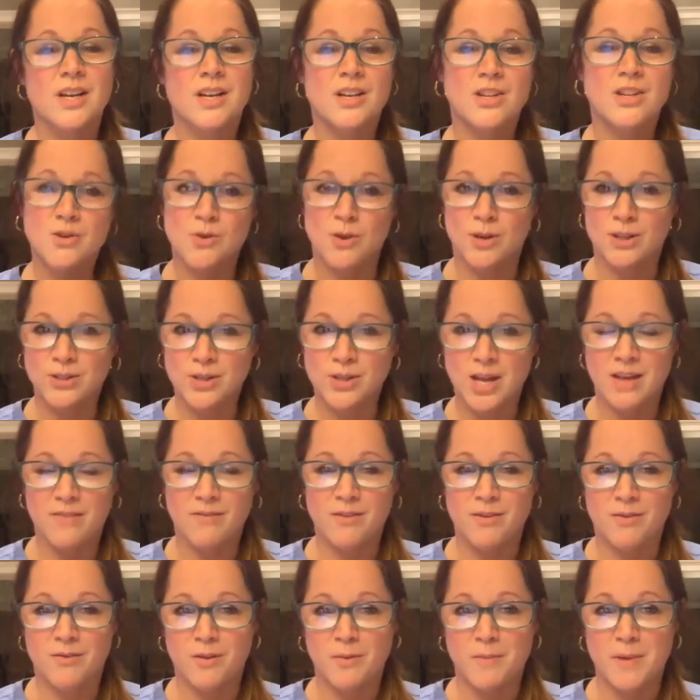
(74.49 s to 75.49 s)
you also have
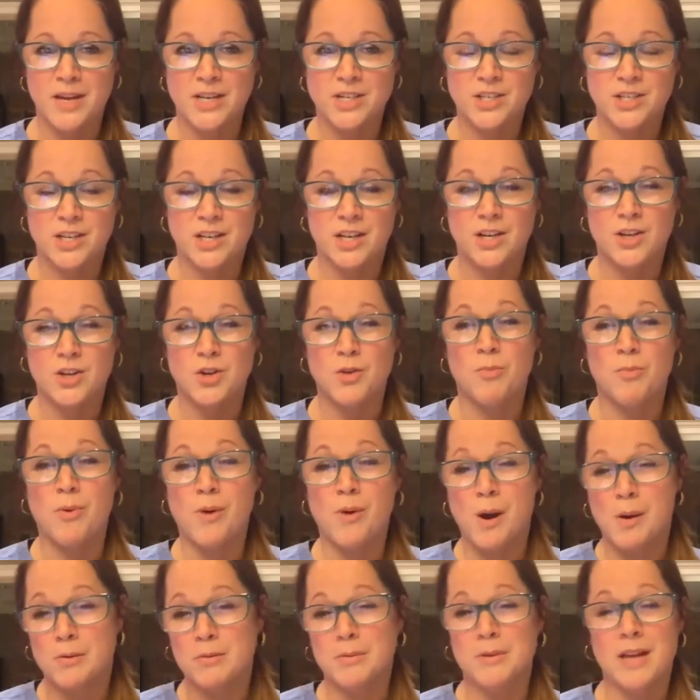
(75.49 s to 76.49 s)
inflammation, and you
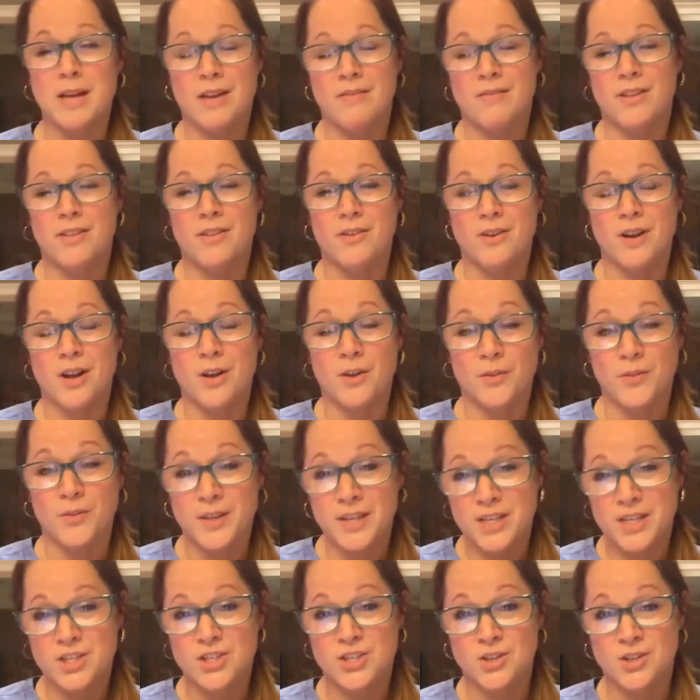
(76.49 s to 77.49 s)
probably have other health
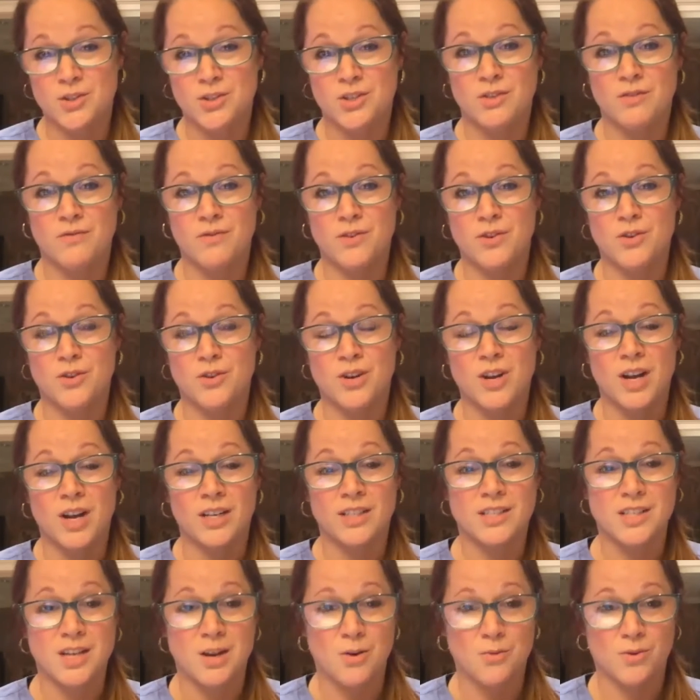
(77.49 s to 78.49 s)
issues if your
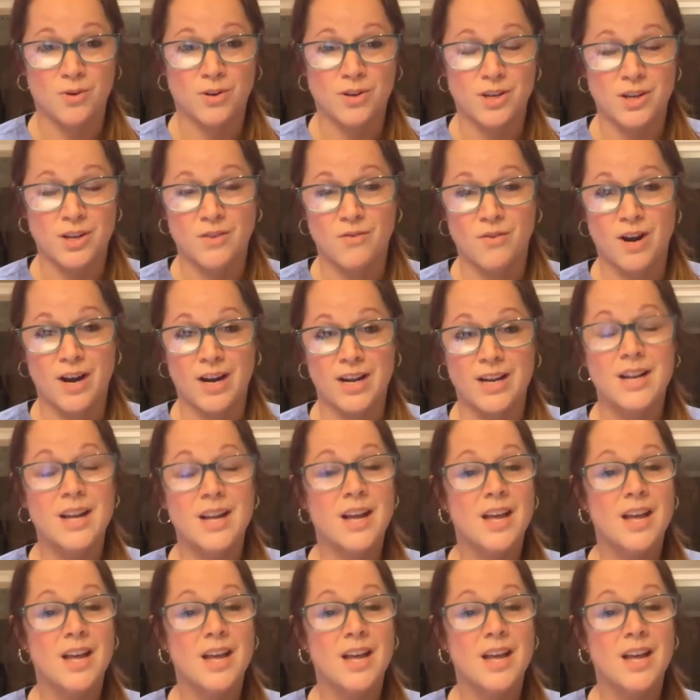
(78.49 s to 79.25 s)
gut's not working right.